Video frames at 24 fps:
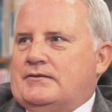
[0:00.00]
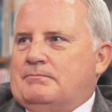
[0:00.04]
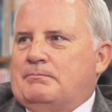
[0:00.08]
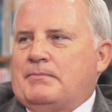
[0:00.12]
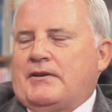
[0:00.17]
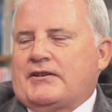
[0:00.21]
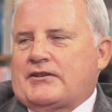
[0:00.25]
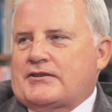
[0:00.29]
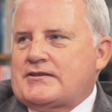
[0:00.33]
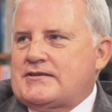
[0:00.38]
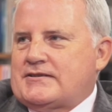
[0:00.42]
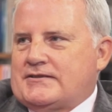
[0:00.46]

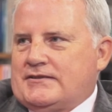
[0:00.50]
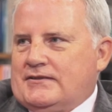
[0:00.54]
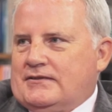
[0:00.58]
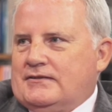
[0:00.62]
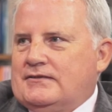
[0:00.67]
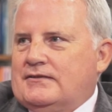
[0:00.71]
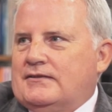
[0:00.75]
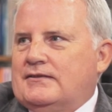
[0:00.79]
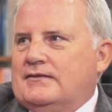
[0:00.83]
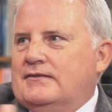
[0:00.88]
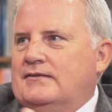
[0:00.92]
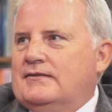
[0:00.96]
Better
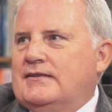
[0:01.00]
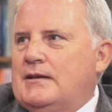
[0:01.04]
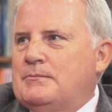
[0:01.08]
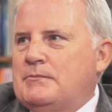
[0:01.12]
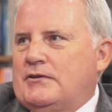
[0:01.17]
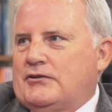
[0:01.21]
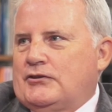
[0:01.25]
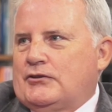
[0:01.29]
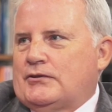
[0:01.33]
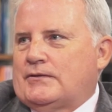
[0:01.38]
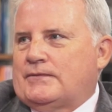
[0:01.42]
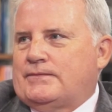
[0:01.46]
still, lend
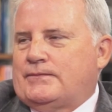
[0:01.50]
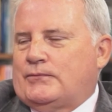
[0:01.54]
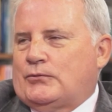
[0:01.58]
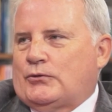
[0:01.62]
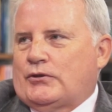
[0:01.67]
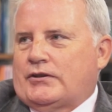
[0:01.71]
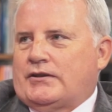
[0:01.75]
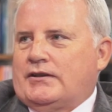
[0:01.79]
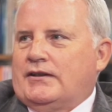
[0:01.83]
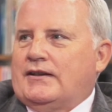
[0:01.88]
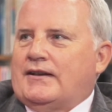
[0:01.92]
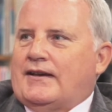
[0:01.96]
me another
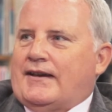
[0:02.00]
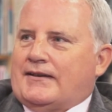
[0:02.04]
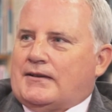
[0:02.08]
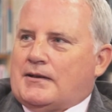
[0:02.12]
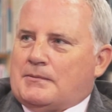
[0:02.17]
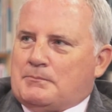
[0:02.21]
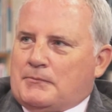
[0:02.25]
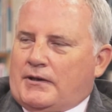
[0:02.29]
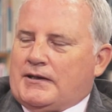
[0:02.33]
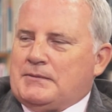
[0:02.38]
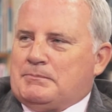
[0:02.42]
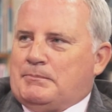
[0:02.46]
40 and
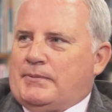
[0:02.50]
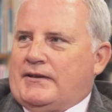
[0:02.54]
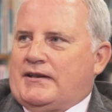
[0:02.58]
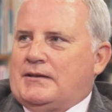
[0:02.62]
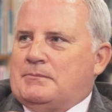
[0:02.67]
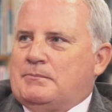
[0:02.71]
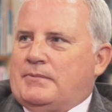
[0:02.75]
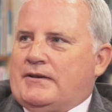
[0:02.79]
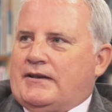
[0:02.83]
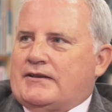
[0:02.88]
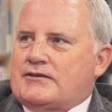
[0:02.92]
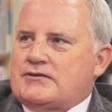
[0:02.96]
I might pay
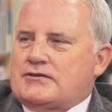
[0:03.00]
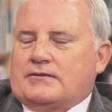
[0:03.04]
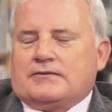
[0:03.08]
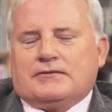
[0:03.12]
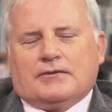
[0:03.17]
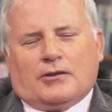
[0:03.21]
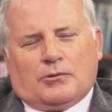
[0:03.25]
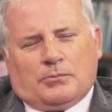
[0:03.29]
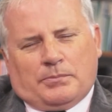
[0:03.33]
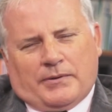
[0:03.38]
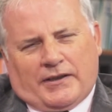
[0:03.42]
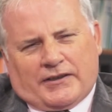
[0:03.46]
it back to you.
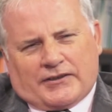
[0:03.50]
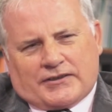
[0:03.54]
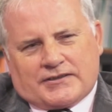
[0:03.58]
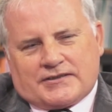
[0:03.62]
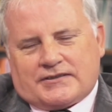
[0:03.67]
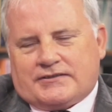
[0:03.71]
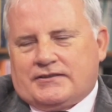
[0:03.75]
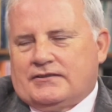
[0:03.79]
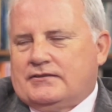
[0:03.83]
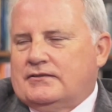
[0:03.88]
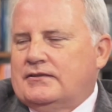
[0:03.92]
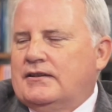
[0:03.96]
No, better
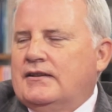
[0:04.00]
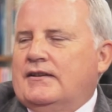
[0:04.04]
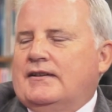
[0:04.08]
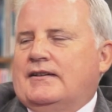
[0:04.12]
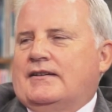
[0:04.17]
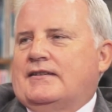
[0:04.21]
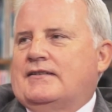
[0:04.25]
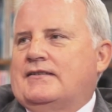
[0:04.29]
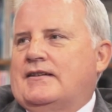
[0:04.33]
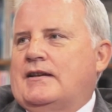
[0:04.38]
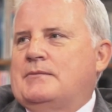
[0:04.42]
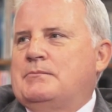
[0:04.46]
still,
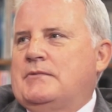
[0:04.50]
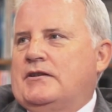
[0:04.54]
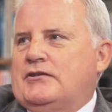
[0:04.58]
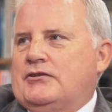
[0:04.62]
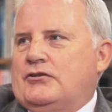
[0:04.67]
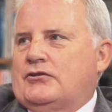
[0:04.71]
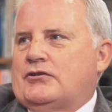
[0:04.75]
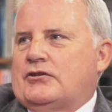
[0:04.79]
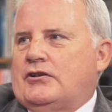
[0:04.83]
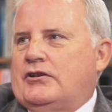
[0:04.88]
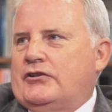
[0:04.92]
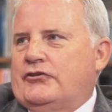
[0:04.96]
lend me
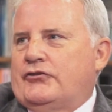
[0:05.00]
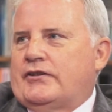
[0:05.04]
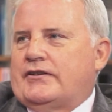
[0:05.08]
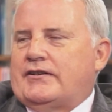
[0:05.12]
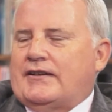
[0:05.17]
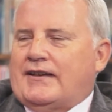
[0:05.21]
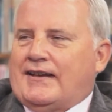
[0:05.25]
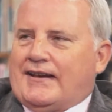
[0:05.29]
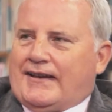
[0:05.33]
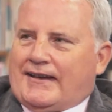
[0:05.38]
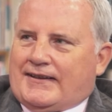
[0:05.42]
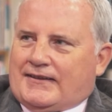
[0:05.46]
another
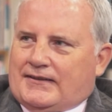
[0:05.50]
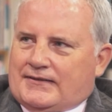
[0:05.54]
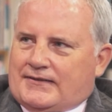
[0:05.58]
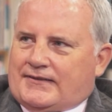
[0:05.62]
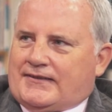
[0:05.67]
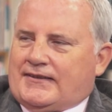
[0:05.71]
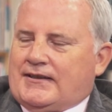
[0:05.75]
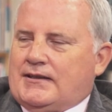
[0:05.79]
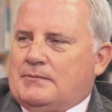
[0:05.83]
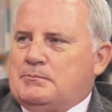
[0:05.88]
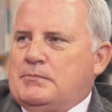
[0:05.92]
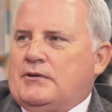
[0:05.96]
100 and I'll
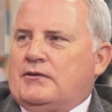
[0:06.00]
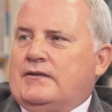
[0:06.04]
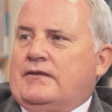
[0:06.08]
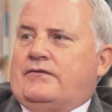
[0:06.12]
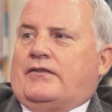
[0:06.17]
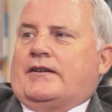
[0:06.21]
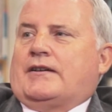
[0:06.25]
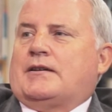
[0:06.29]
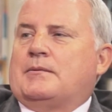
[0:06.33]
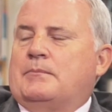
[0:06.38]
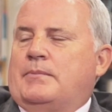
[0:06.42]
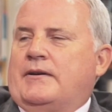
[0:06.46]
see about
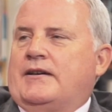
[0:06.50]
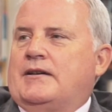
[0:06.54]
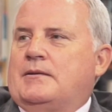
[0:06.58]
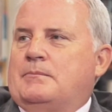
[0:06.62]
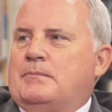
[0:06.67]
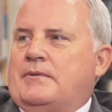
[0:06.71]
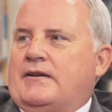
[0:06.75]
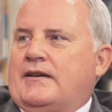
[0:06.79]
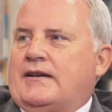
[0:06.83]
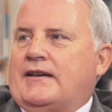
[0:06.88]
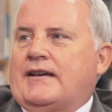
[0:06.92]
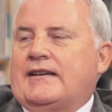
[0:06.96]
if I can pay it
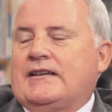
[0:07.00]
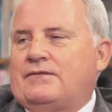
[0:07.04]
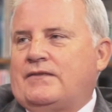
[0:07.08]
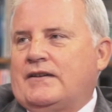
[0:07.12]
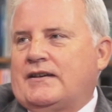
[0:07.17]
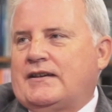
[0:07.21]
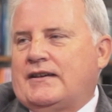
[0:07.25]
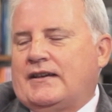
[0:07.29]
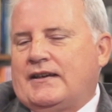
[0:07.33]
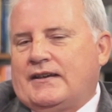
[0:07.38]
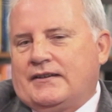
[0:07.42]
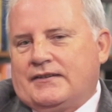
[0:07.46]
back. And if I
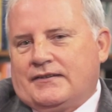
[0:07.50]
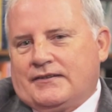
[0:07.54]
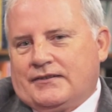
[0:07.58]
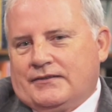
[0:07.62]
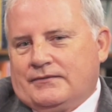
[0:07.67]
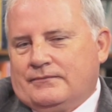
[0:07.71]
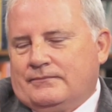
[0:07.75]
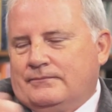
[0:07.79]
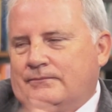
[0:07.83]
can't?